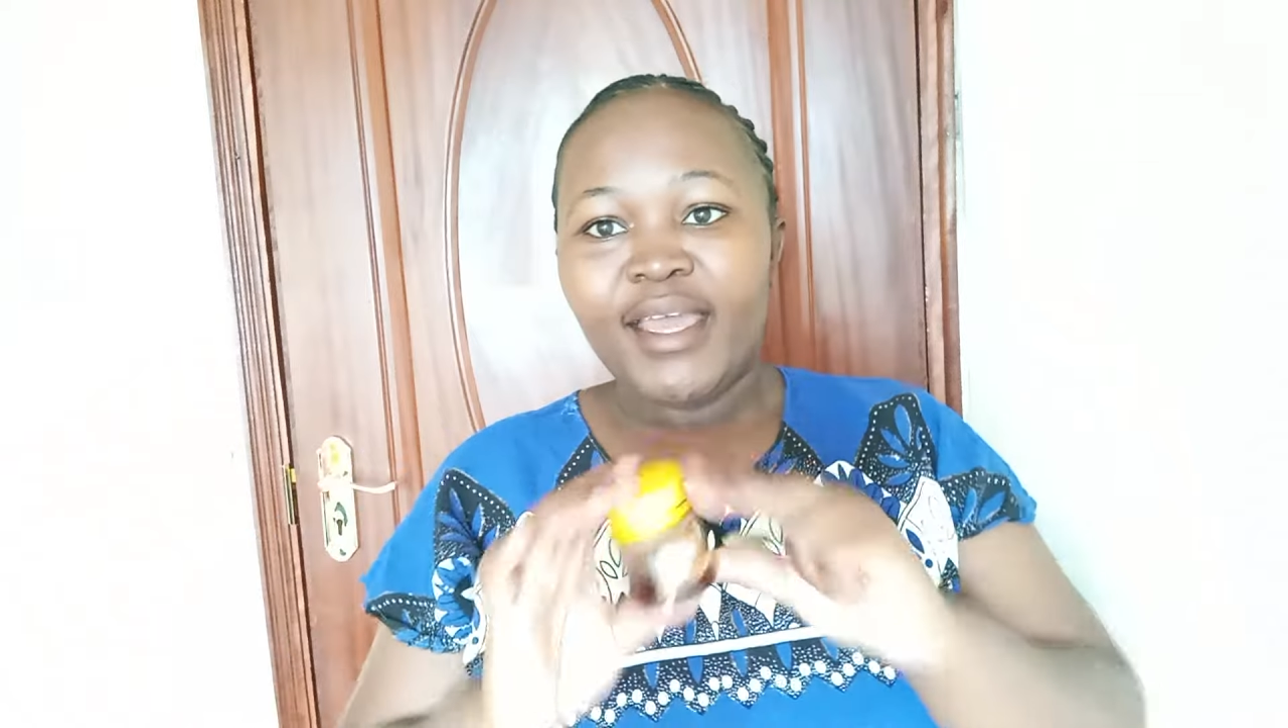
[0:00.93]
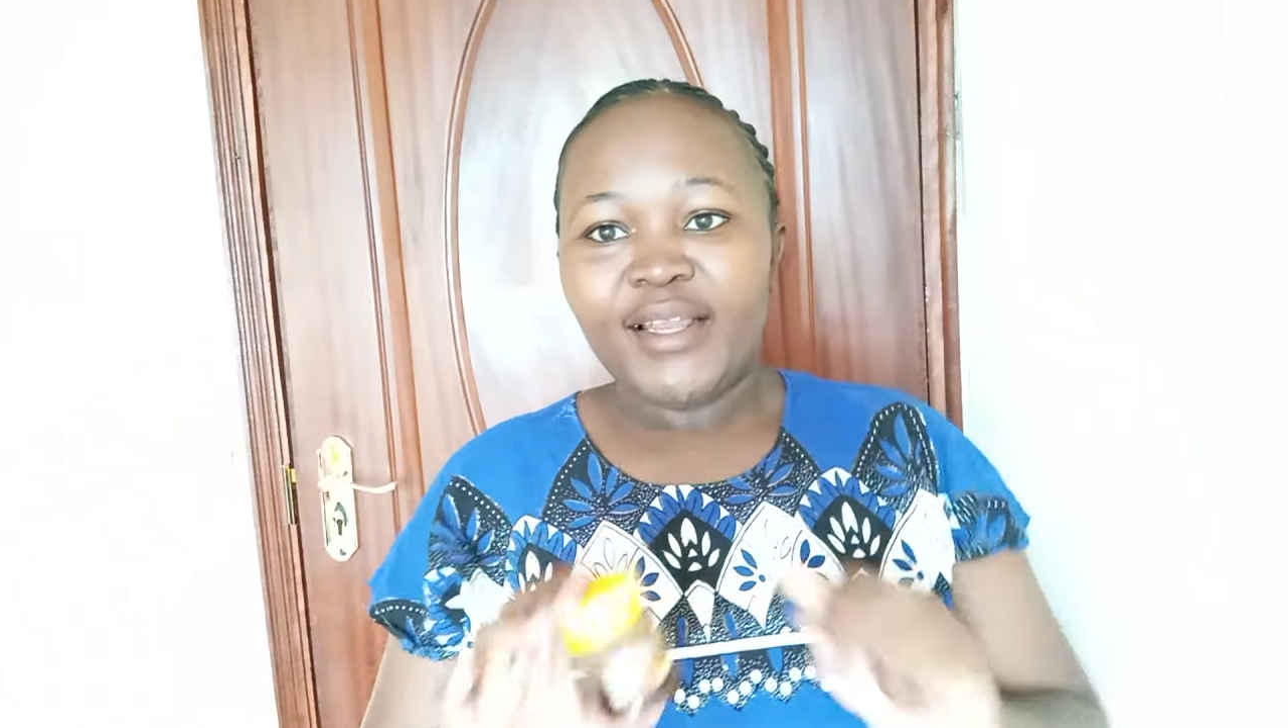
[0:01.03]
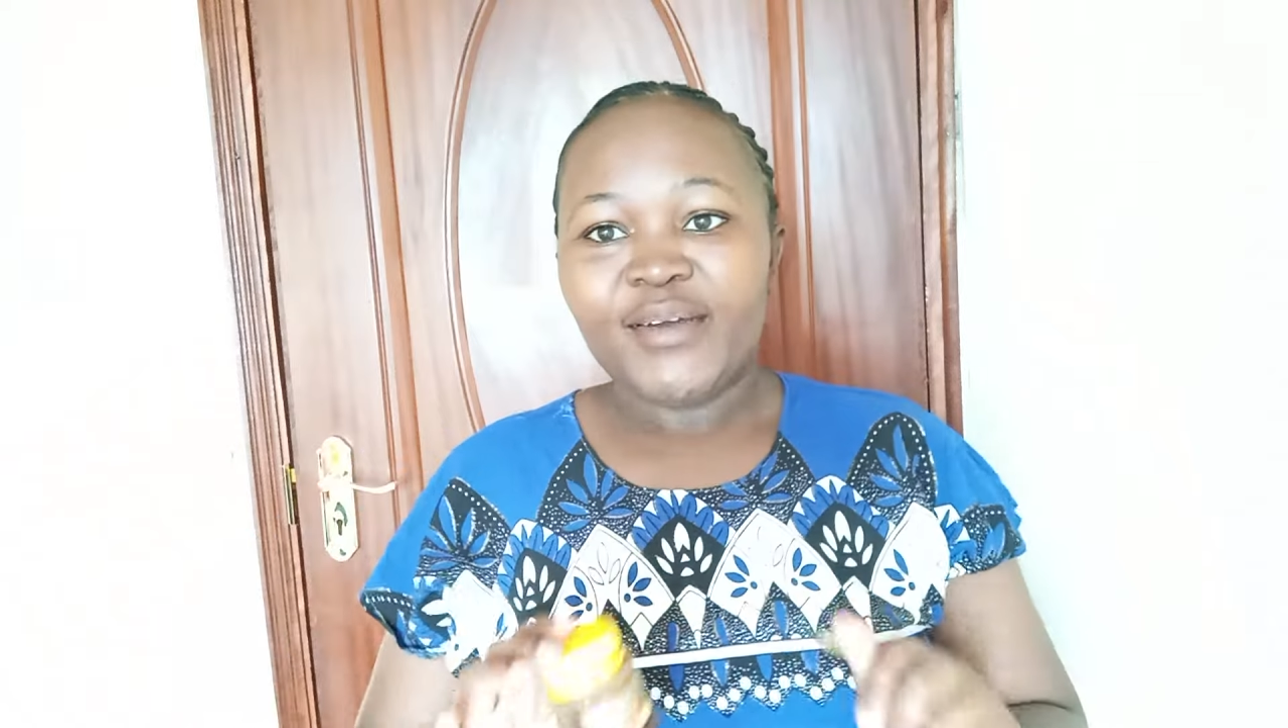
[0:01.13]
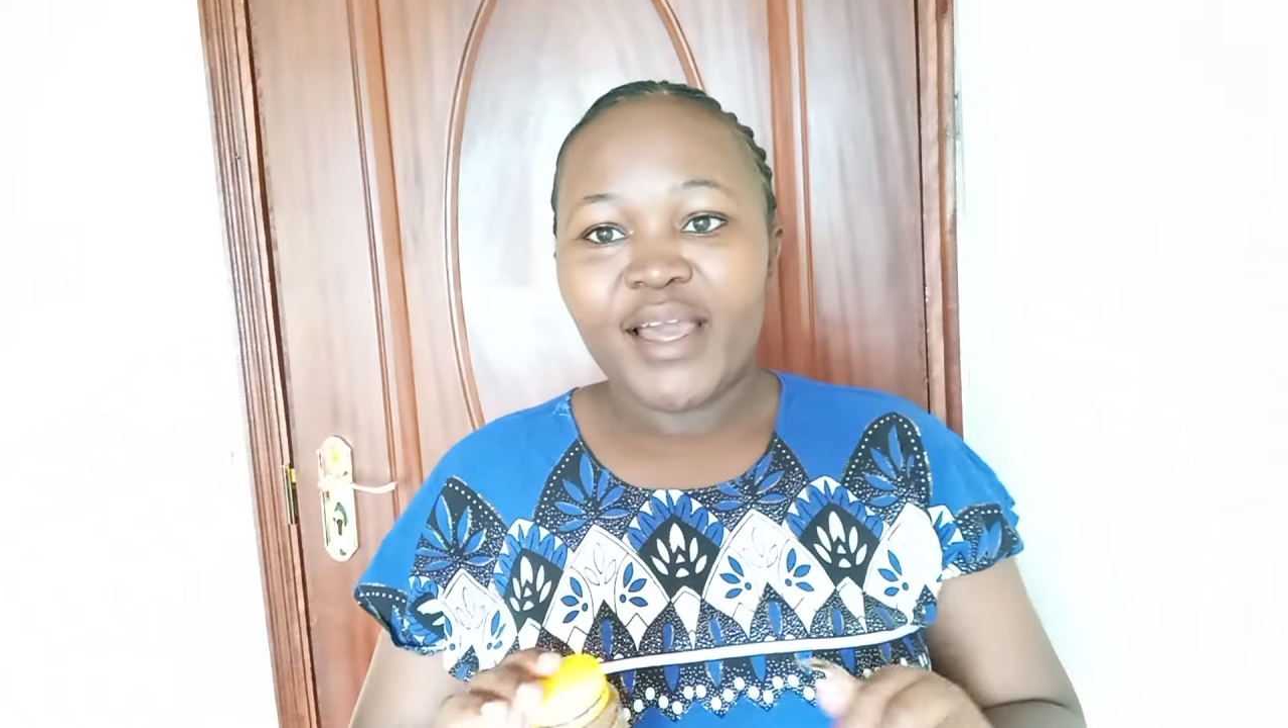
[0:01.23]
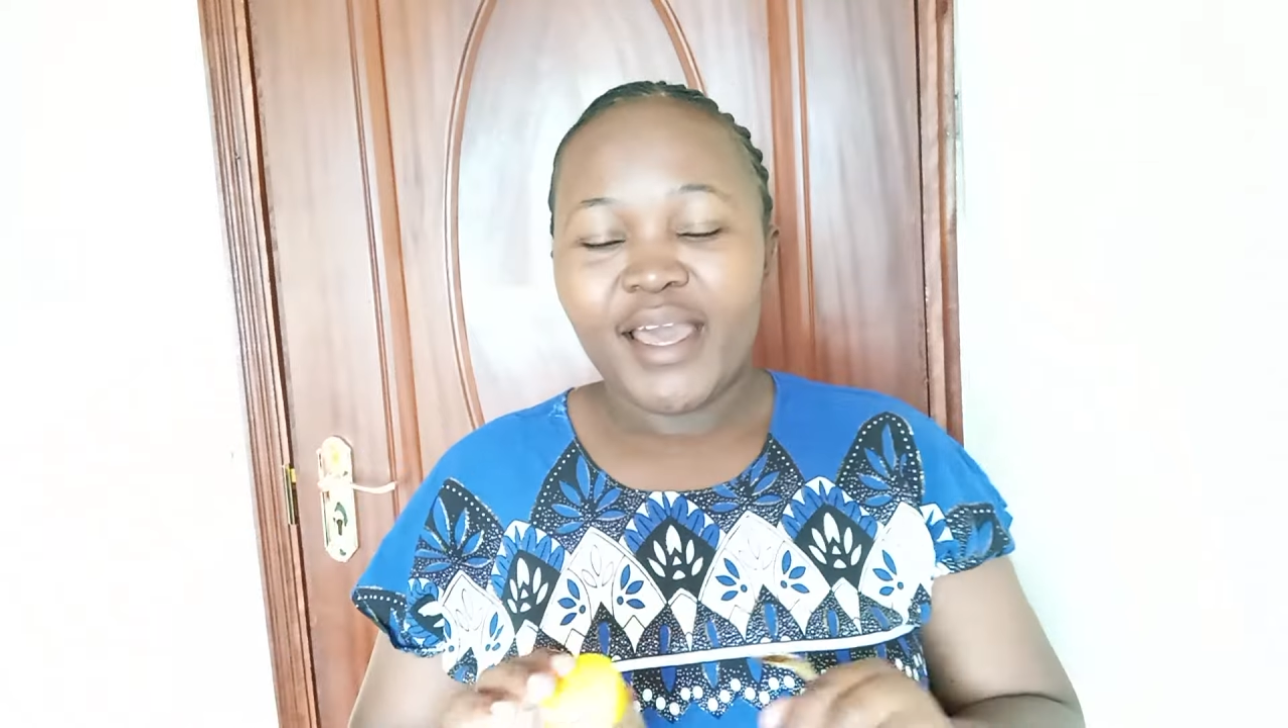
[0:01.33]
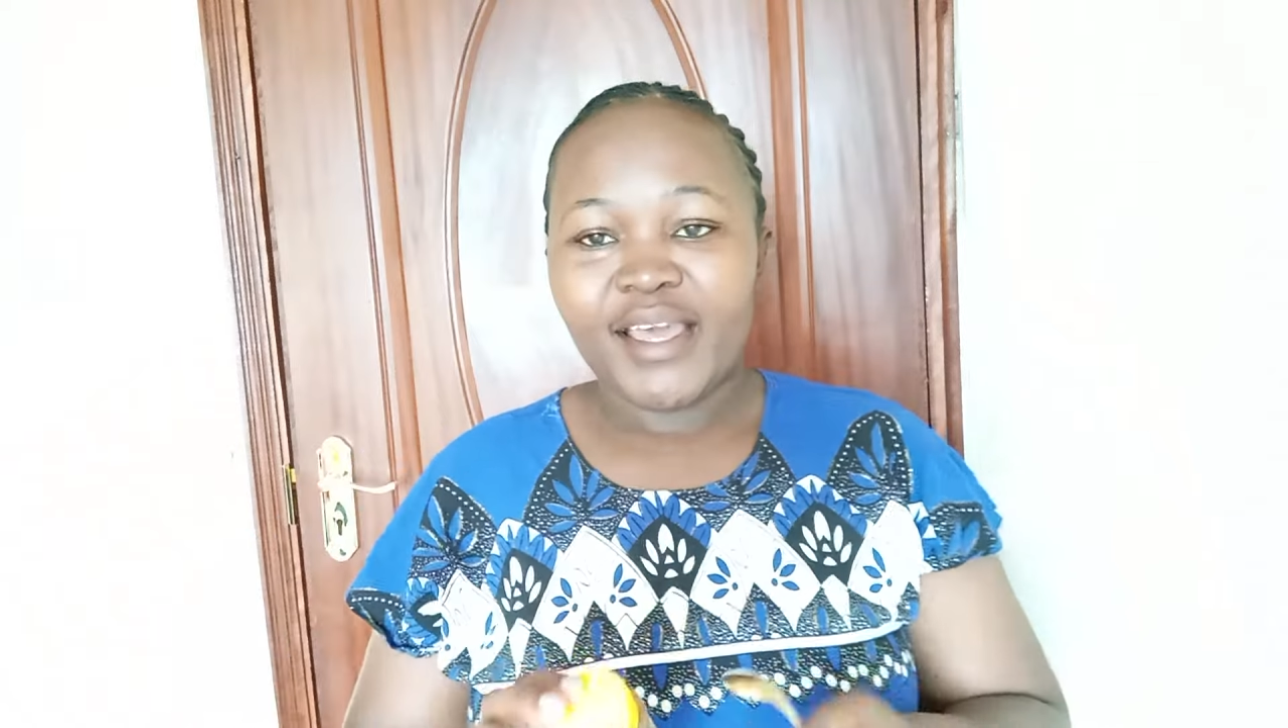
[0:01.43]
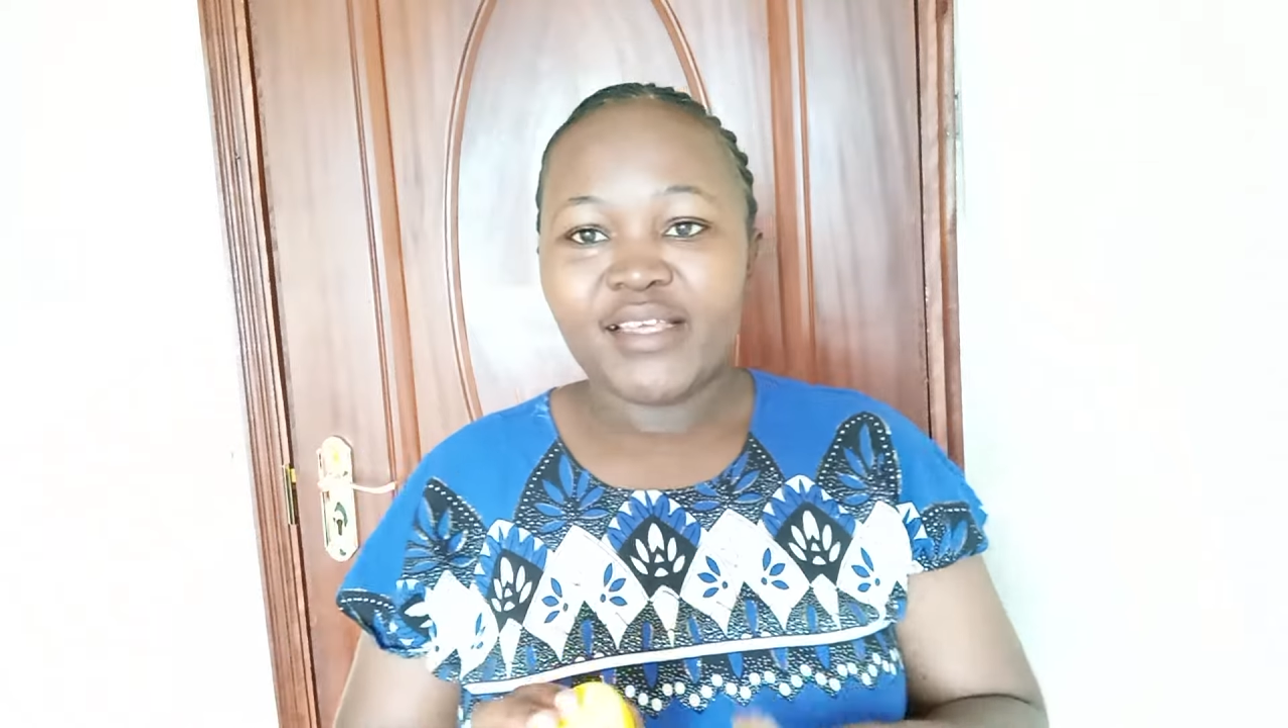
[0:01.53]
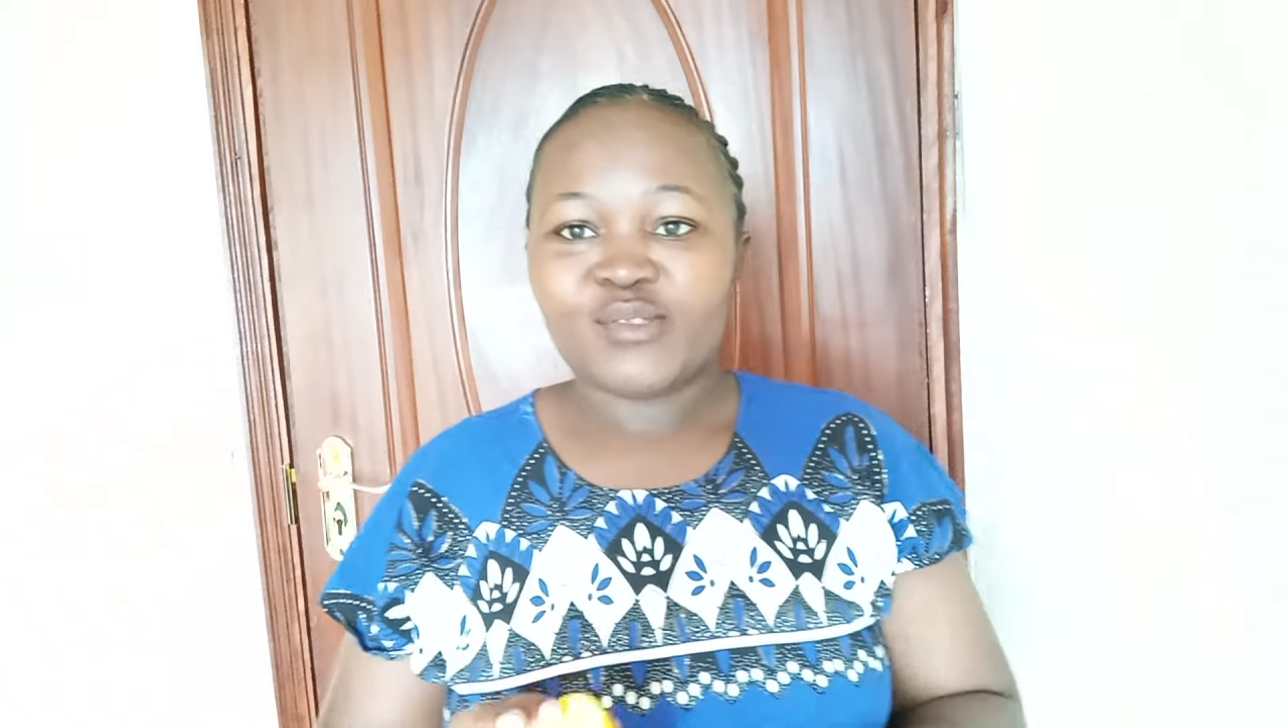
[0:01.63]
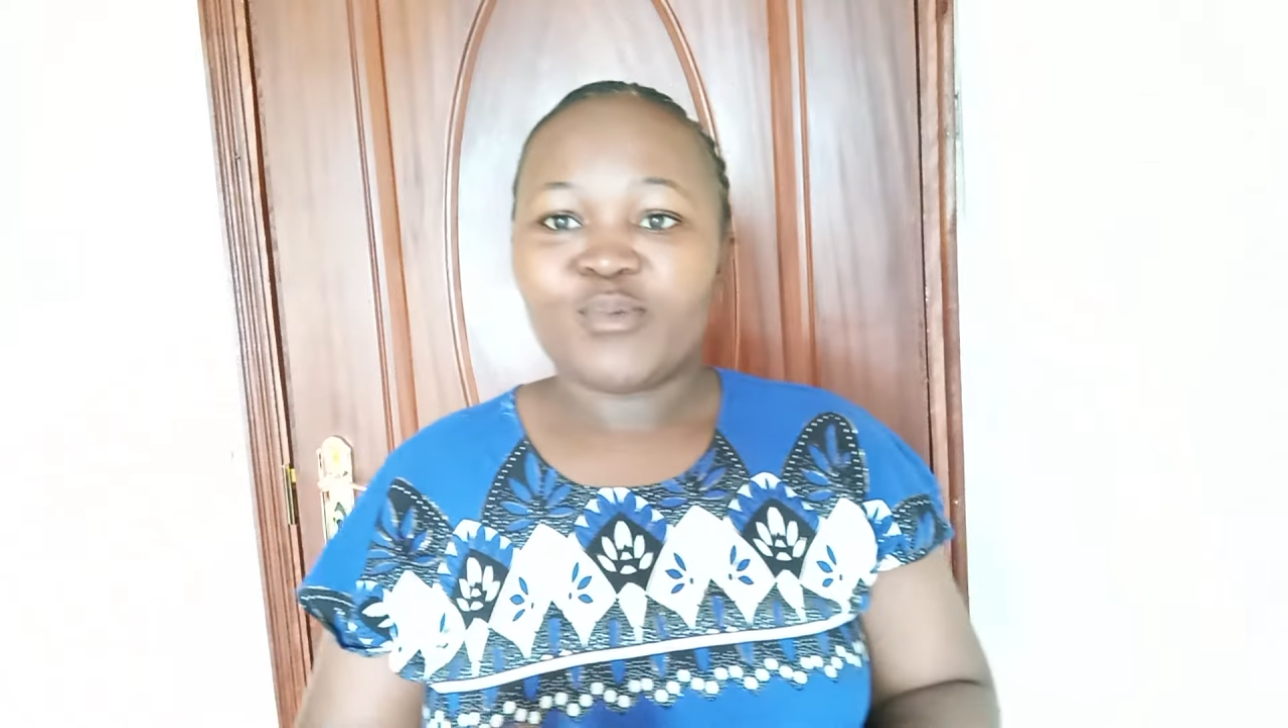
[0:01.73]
Hello guys,